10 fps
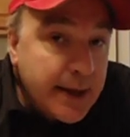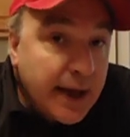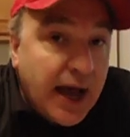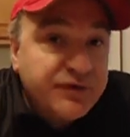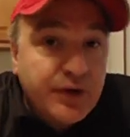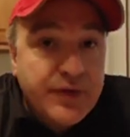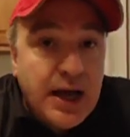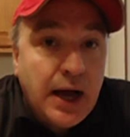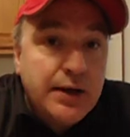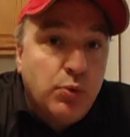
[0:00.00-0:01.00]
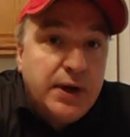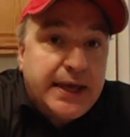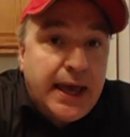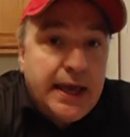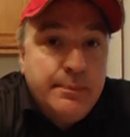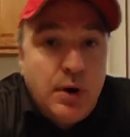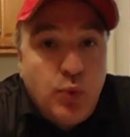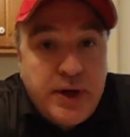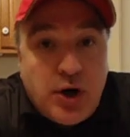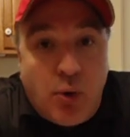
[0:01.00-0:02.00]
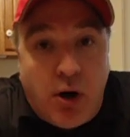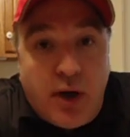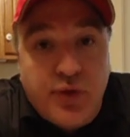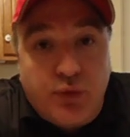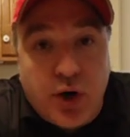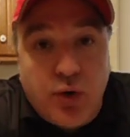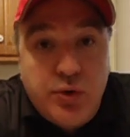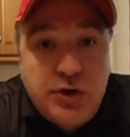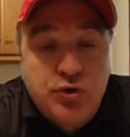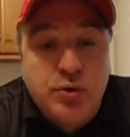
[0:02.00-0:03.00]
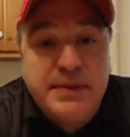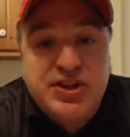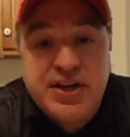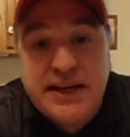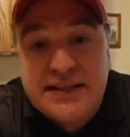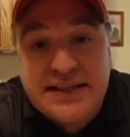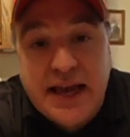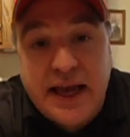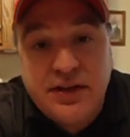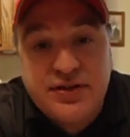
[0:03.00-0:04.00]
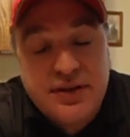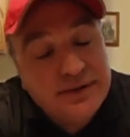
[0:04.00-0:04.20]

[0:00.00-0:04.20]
After the Iowa game, we go on the road to Michigan State.